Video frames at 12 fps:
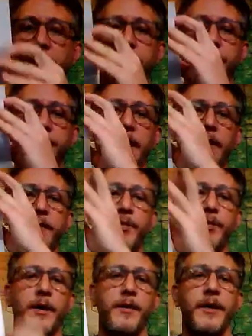to solve the
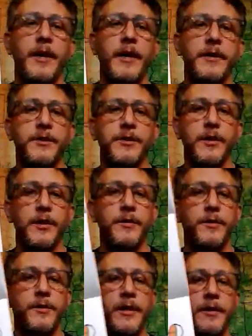problem and answer
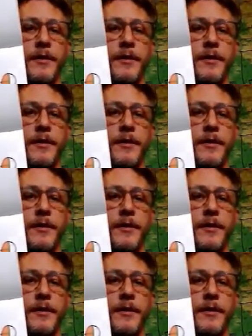underneath.